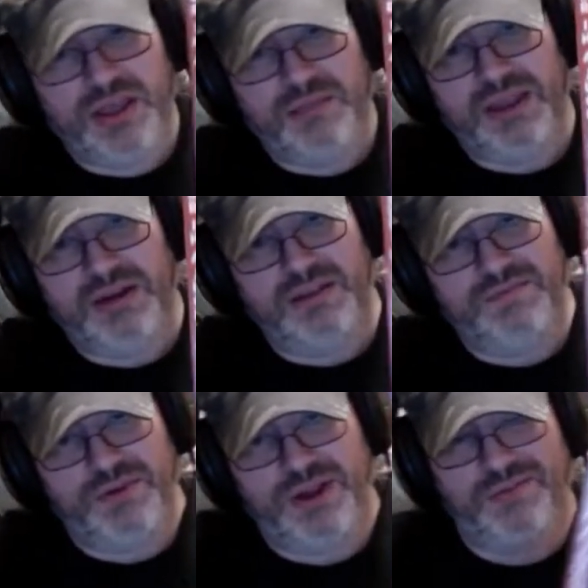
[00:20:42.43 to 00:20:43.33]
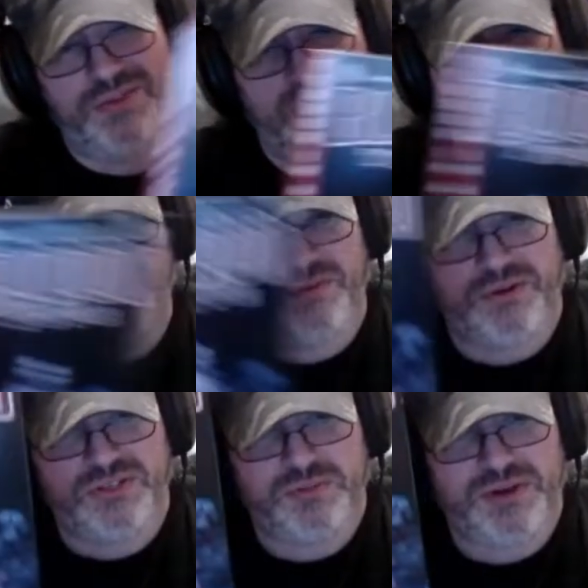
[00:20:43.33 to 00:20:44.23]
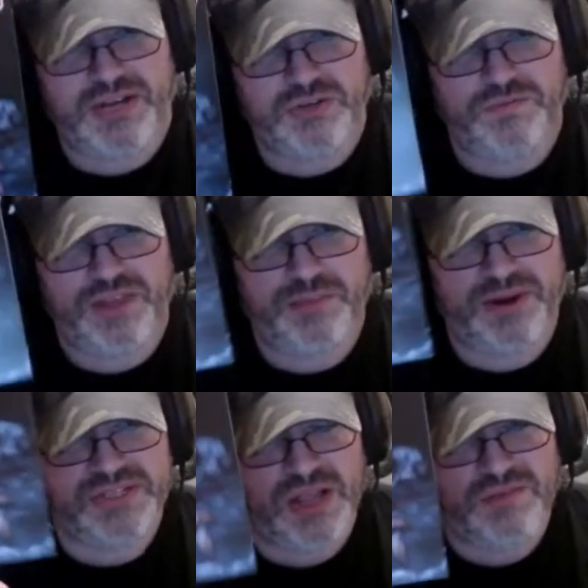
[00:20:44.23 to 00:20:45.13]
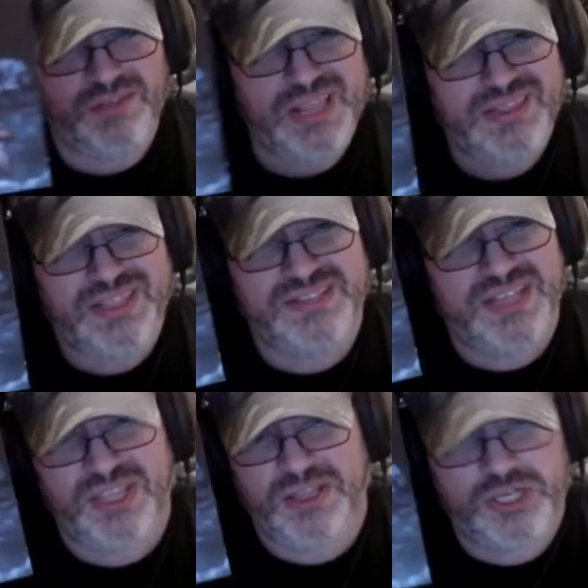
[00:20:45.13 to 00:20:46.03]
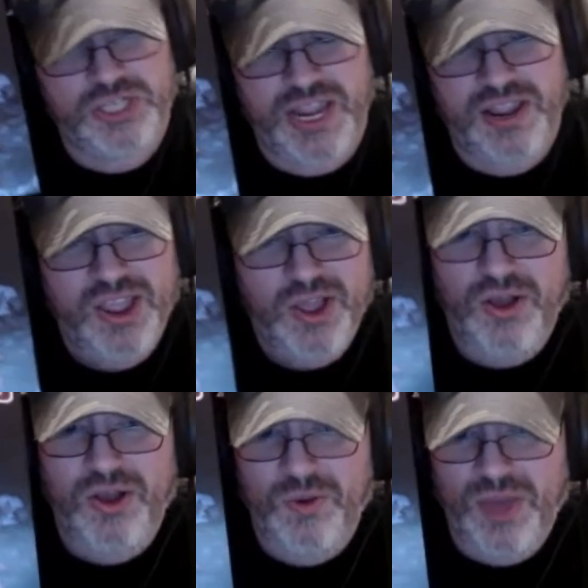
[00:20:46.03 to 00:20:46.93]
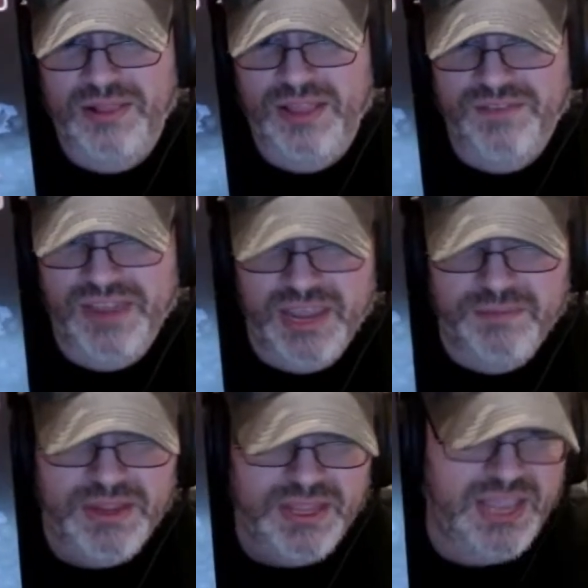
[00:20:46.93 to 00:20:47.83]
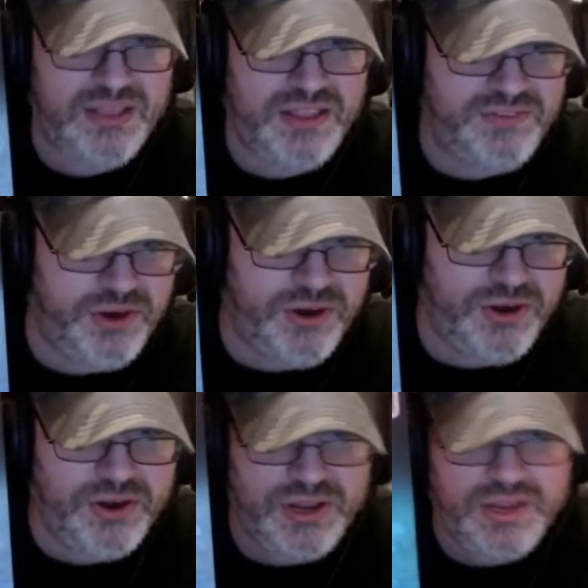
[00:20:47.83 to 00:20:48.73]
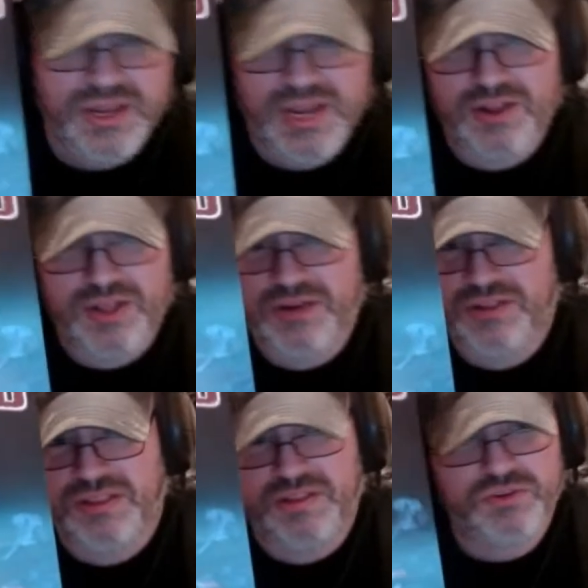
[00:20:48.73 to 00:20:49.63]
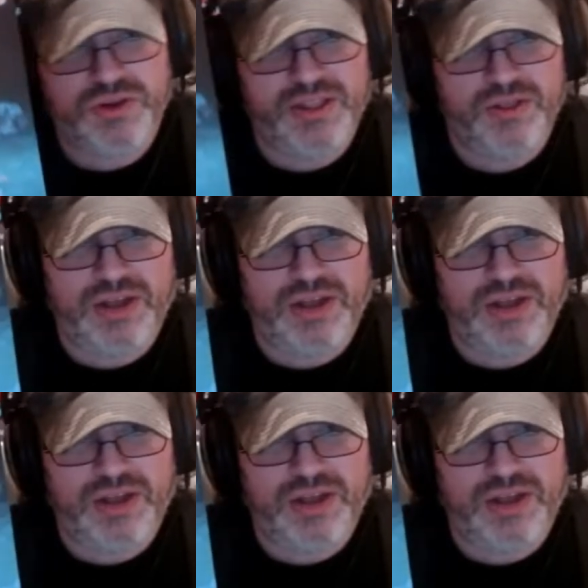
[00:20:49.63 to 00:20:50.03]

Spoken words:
I mean, if you're looking for more supernatural vampire stuff, that's not the cliche. Oh, I love him. He loves her. I don't want the love triangle.